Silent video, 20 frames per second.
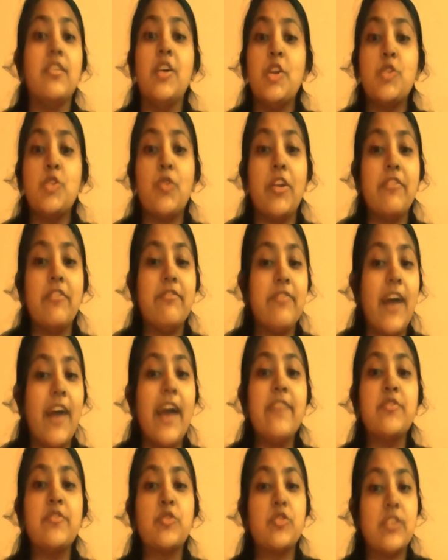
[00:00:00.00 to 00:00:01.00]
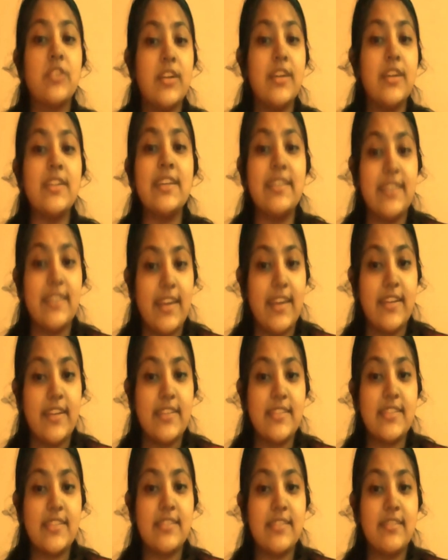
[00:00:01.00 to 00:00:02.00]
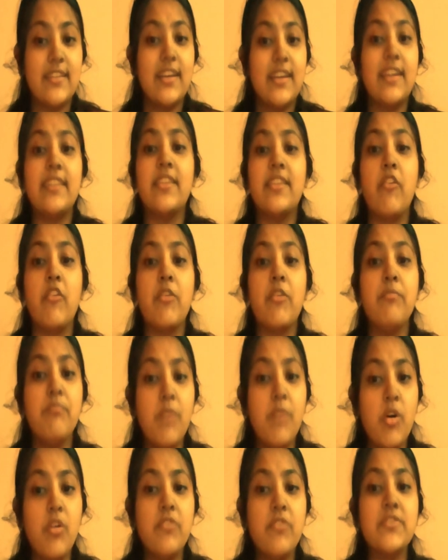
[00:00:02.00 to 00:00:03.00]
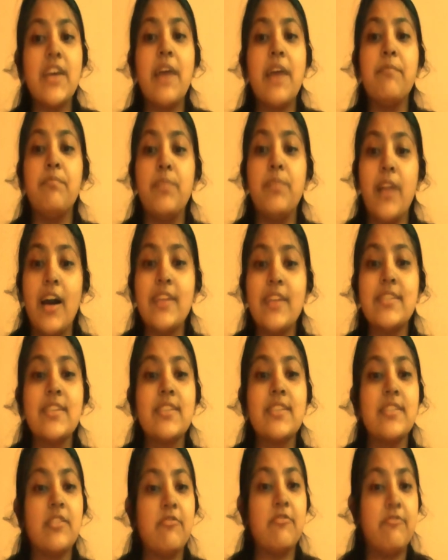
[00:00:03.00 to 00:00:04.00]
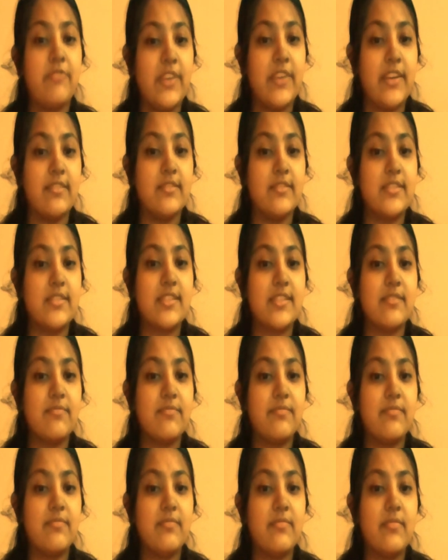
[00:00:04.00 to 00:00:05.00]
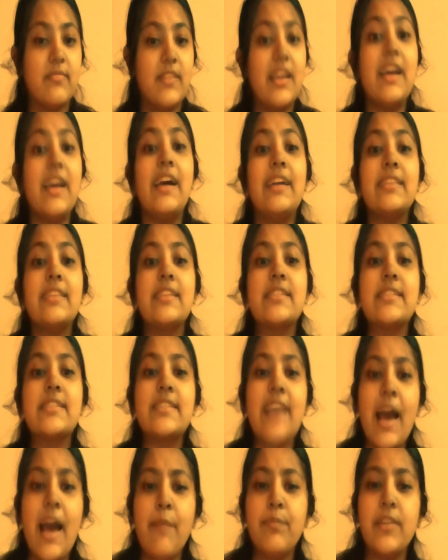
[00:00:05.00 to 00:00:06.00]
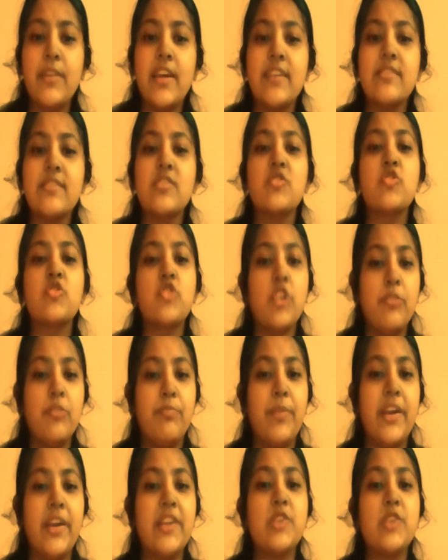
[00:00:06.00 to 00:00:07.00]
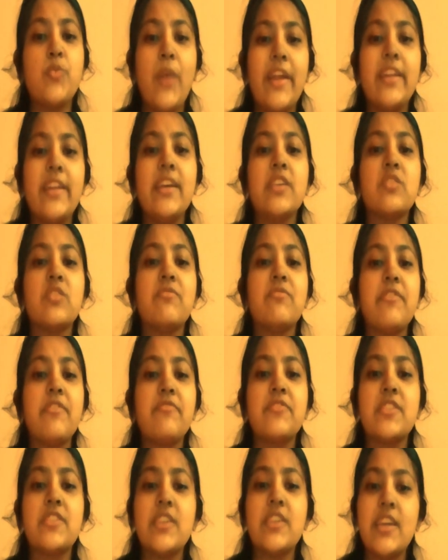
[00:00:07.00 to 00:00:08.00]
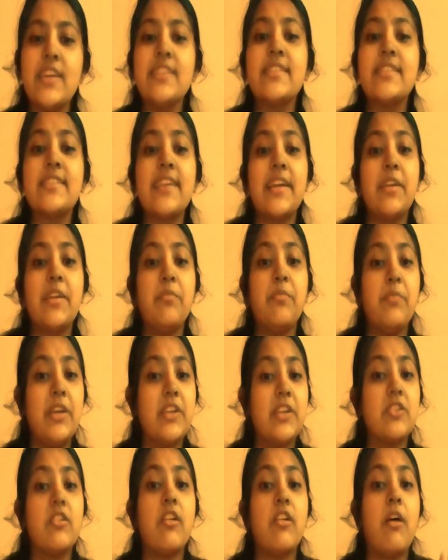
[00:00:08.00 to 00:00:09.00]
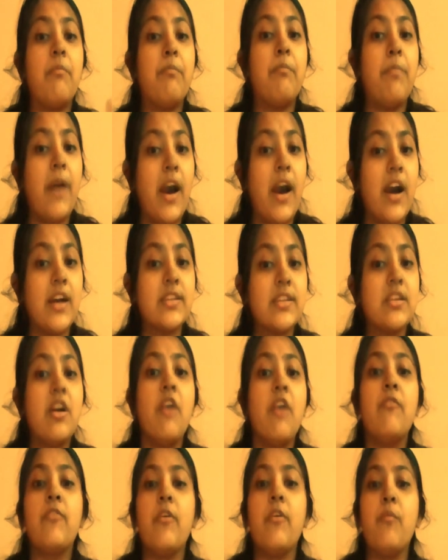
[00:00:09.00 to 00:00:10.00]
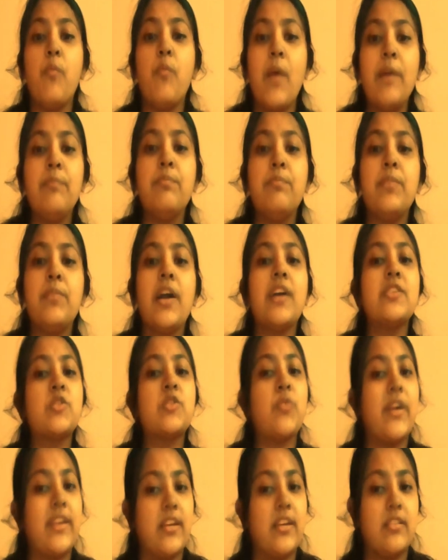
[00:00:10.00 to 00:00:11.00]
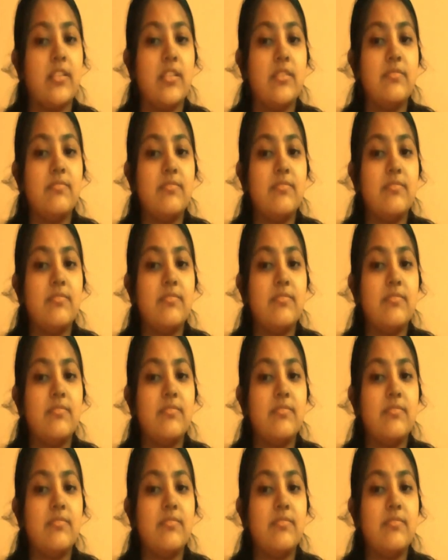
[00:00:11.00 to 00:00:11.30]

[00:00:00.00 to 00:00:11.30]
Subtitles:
25 to 30 days, they are removed and planted in the fields. The saplings should be 20 to 15 cm apart from one plant to another.